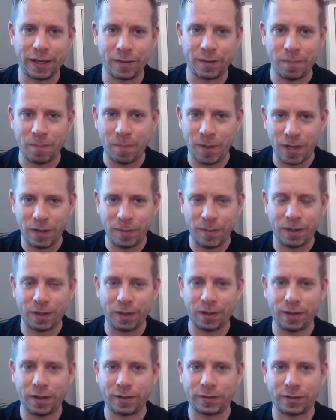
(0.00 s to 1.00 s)
and maybe
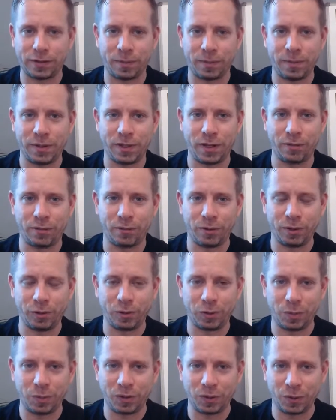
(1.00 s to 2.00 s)
that there's some
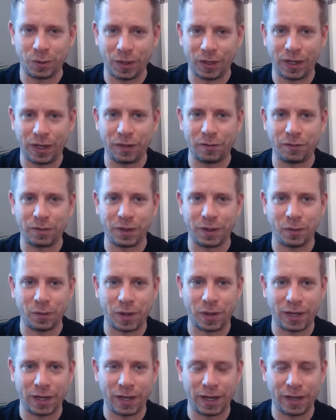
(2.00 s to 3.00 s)
difference between lifting
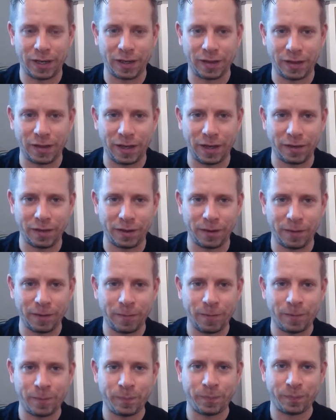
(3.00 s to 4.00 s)
one leg and the other.
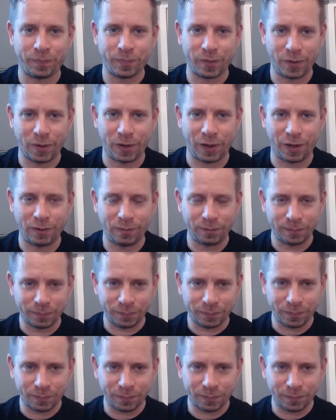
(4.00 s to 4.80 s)
Okay.